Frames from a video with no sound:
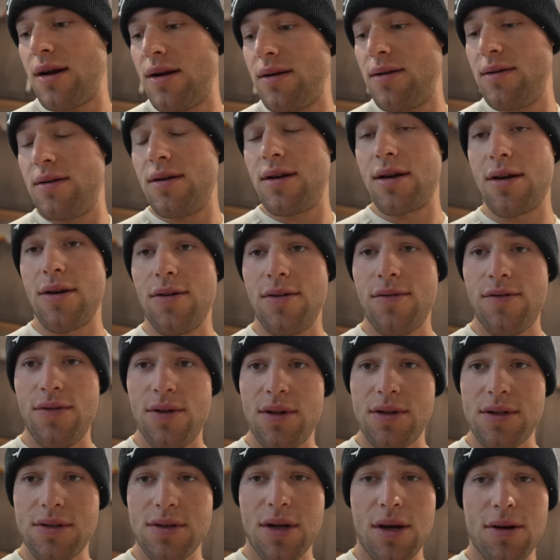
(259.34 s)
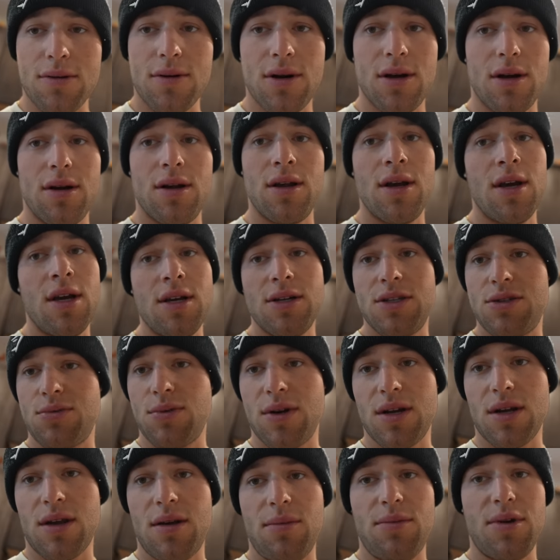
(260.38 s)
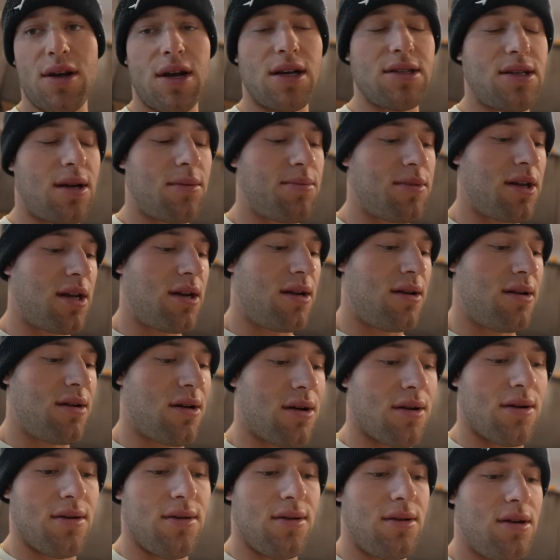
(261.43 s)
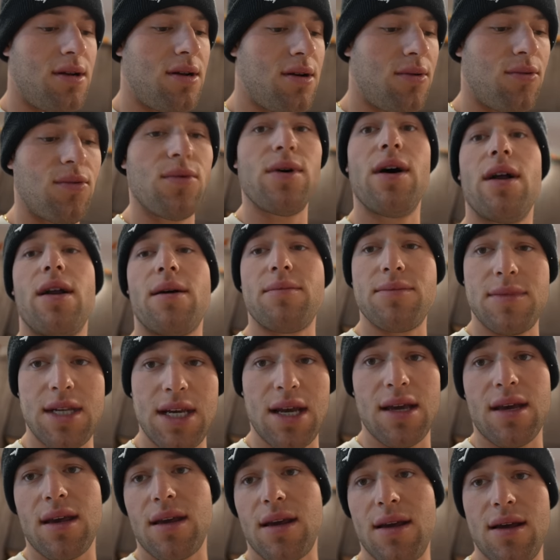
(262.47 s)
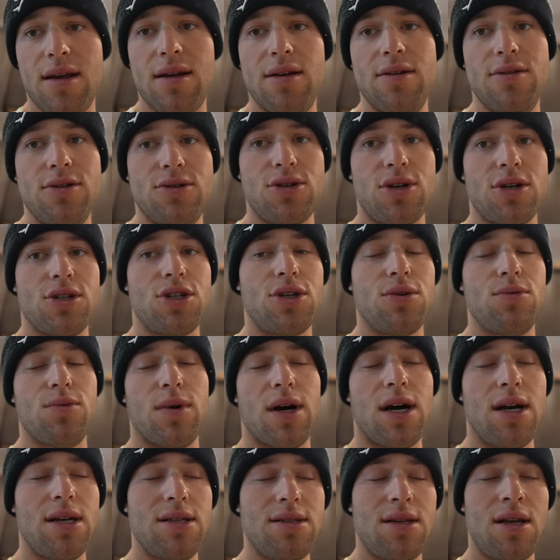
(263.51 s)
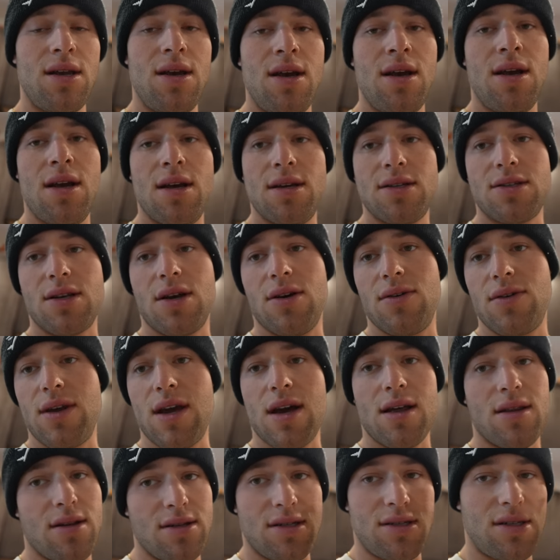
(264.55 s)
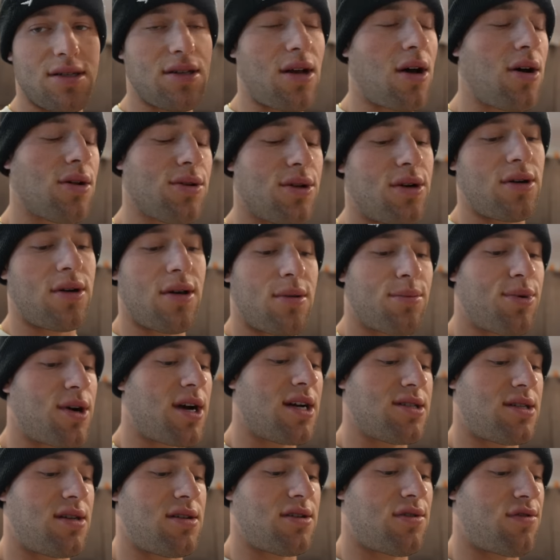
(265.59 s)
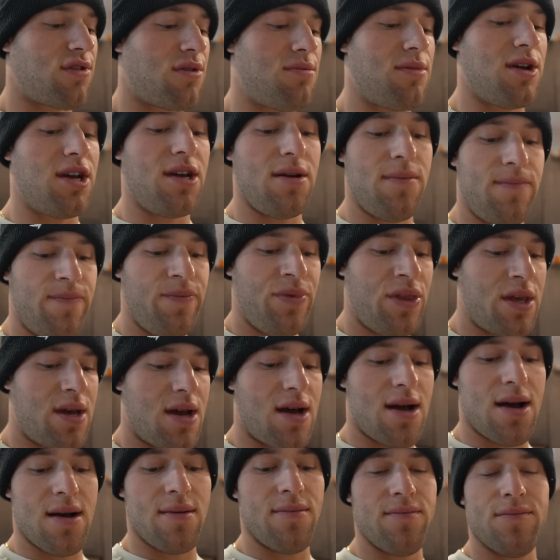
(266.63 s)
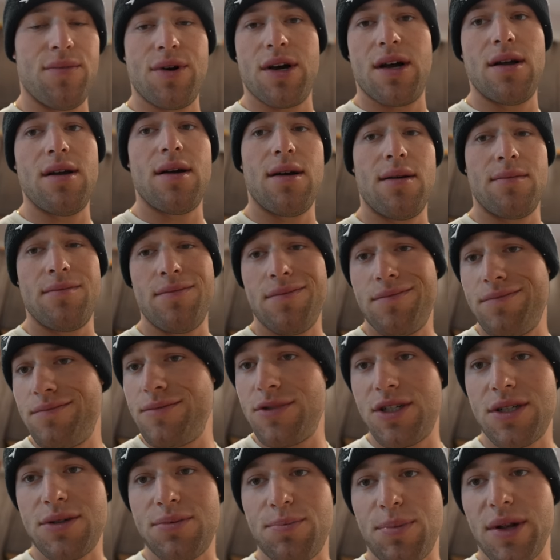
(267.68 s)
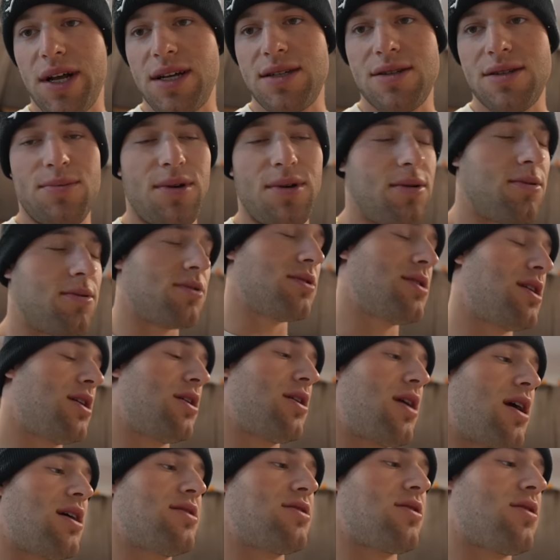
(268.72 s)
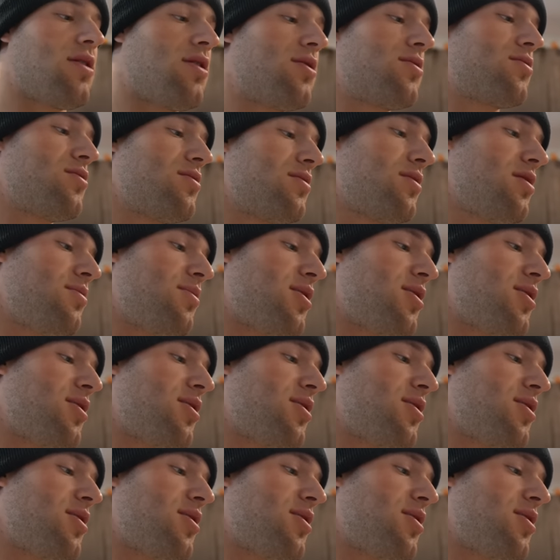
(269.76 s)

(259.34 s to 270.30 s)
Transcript: and, and going for this long run. Just want to keep you guys updated on, you know, what I'm taking in nutrition wise. So yeah, this is all a learning process for me, um, but I'm just blessed to be able to take you guys along the